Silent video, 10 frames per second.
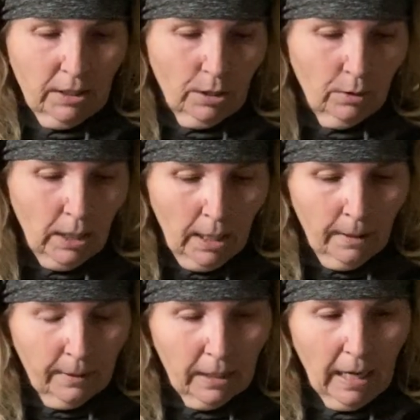So
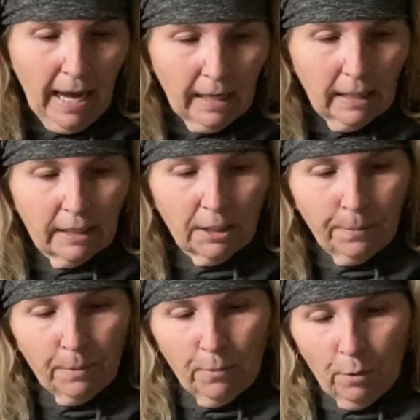I'm gonna add a little
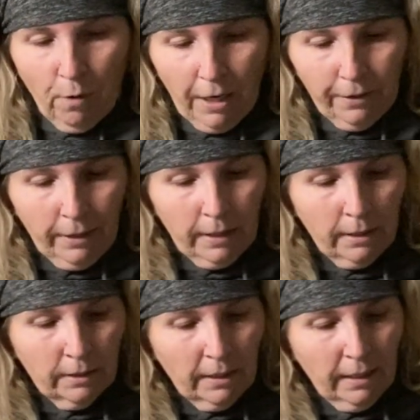bit more water
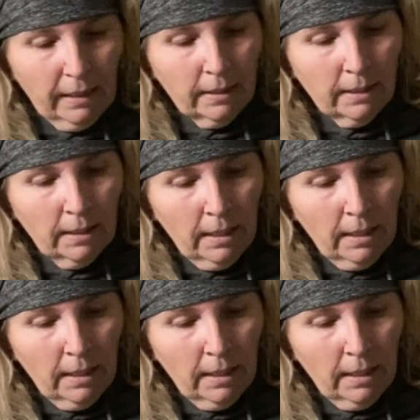to this.